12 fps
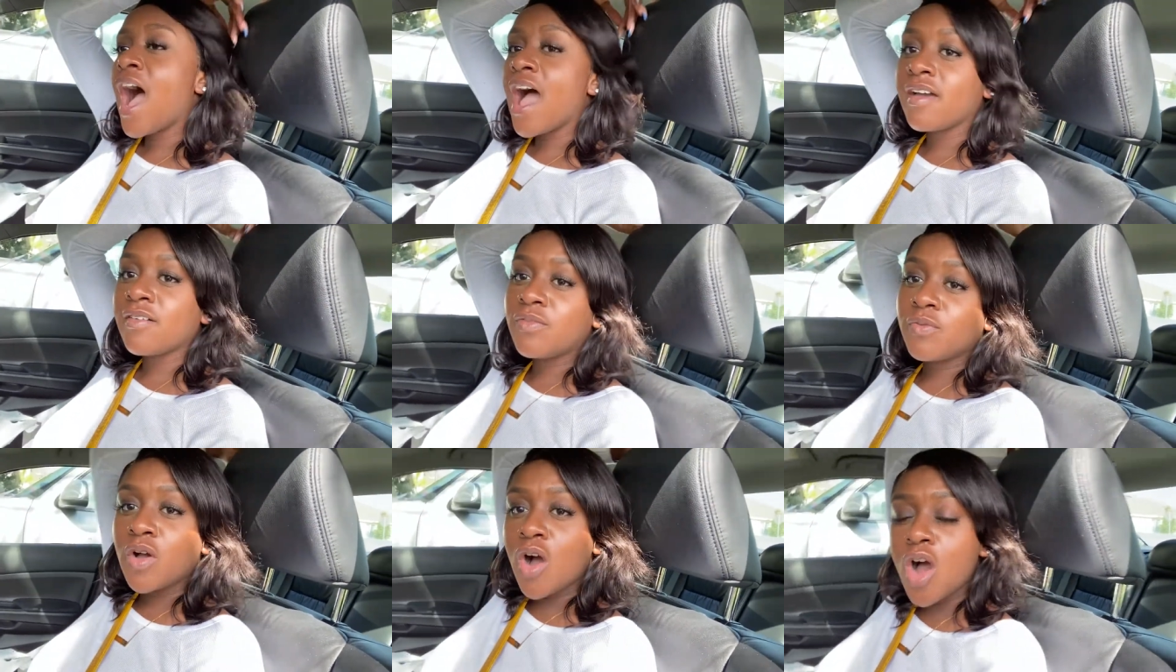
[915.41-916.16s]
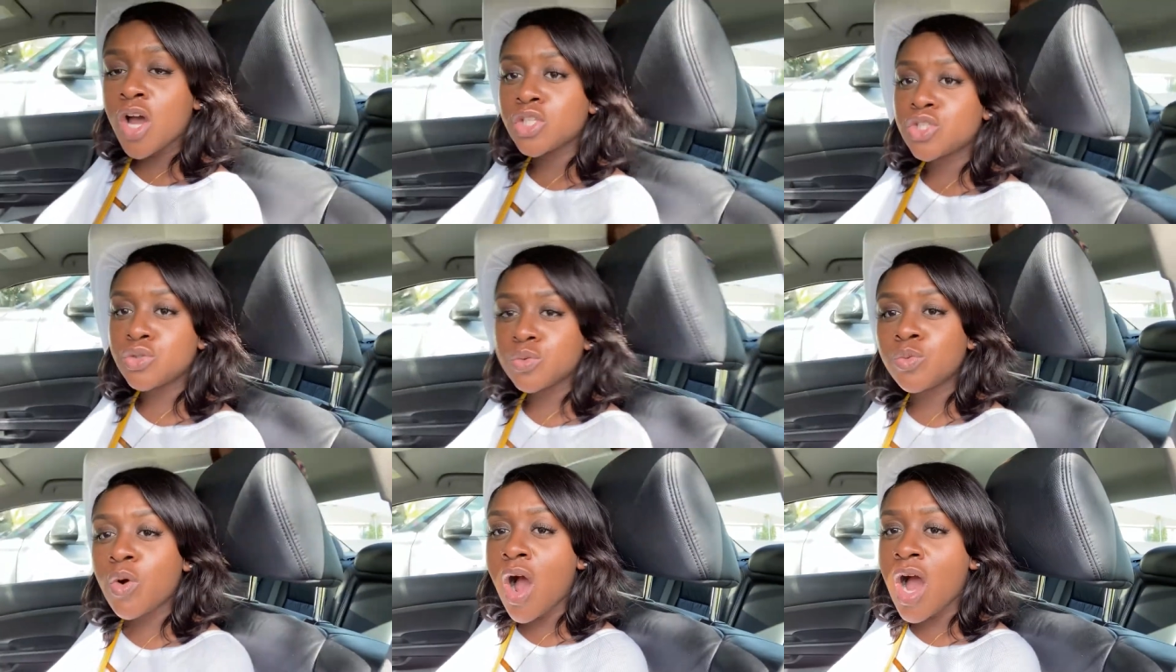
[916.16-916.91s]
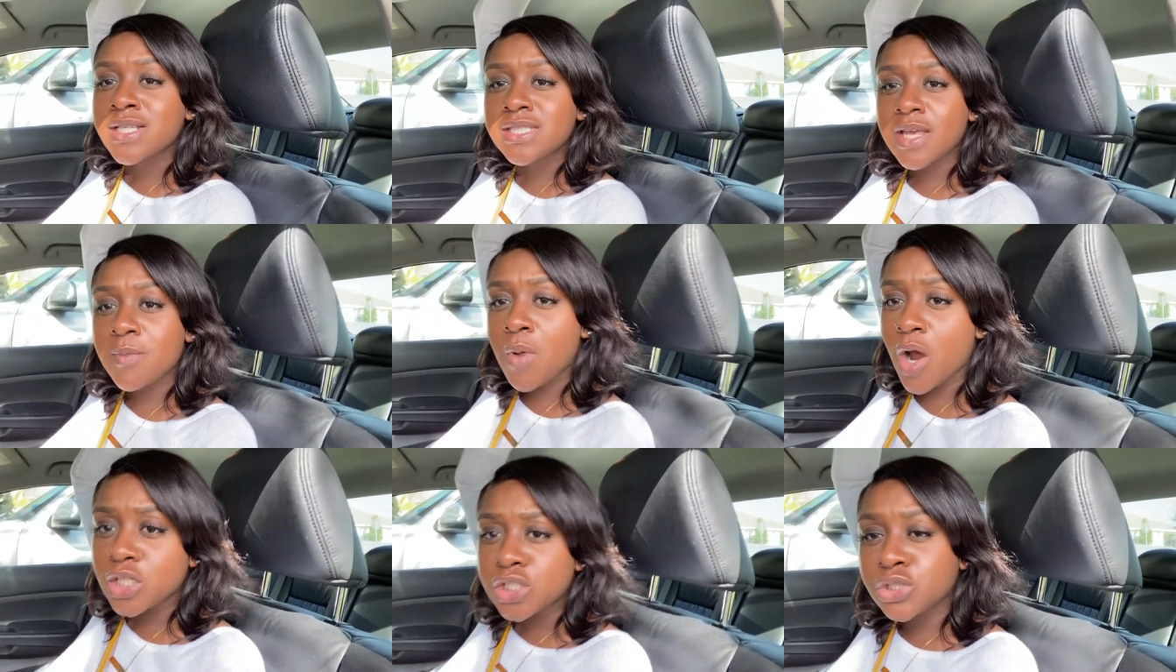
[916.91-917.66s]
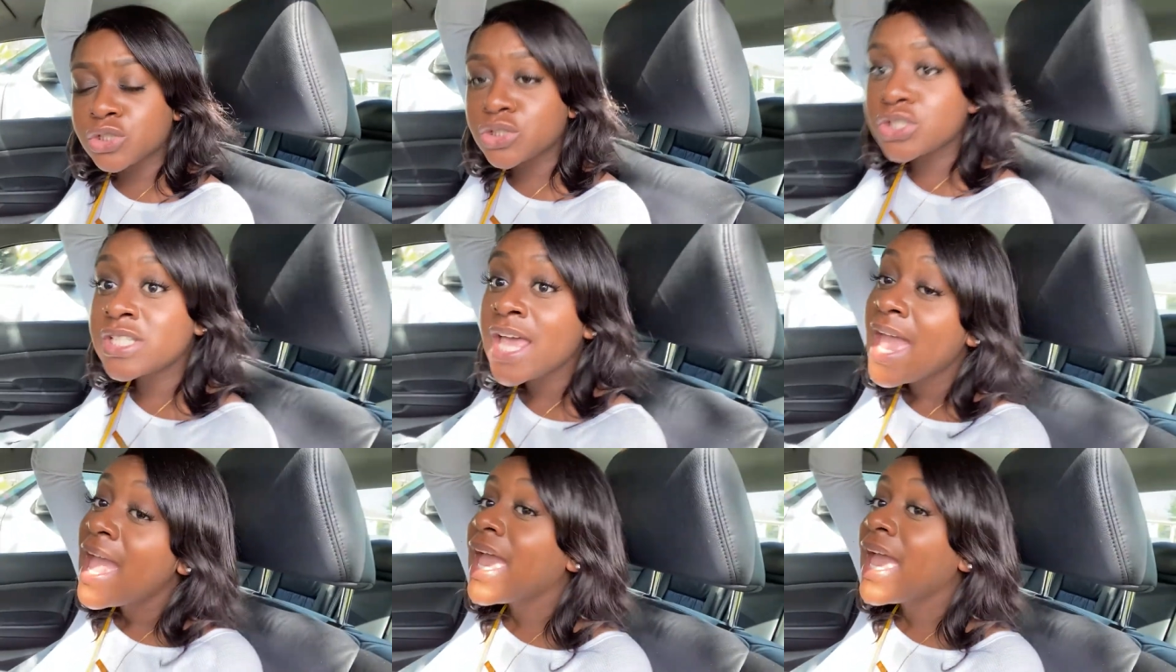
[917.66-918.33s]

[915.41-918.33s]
I've gone to Ross and Marshalls